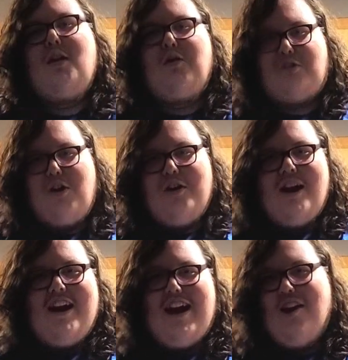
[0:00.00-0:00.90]
What's going
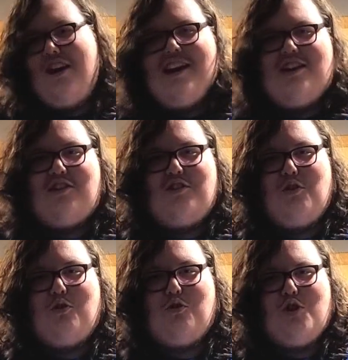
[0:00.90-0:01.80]
on,
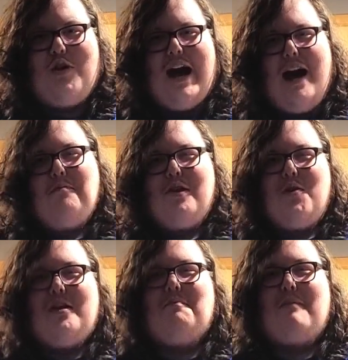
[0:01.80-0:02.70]
NR92 crew? I'm
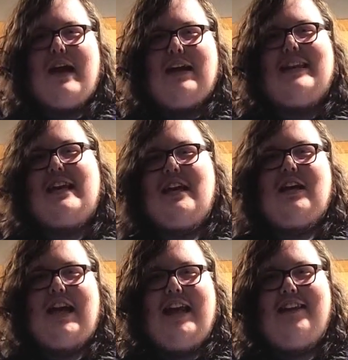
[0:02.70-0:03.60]
Logan
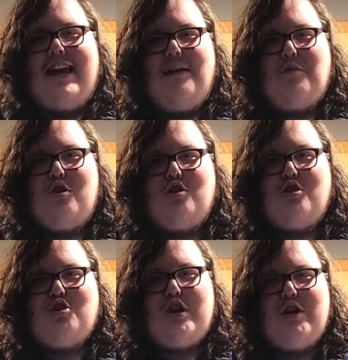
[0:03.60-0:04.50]
McNeil, and today I'm going to
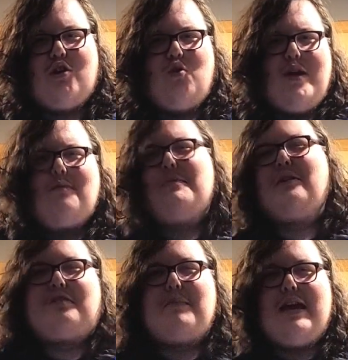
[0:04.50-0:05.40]
show you a quick
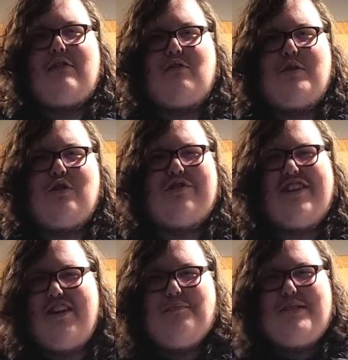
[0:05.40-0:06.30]
meal to make for when you're
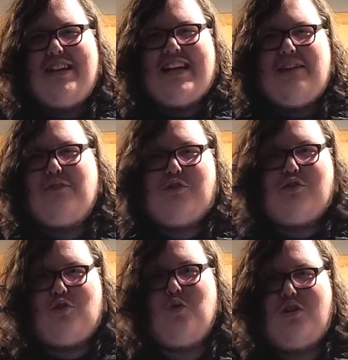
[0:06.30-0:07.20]
running a bit late for
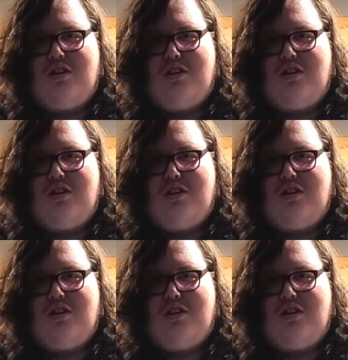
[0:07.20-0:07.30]
school.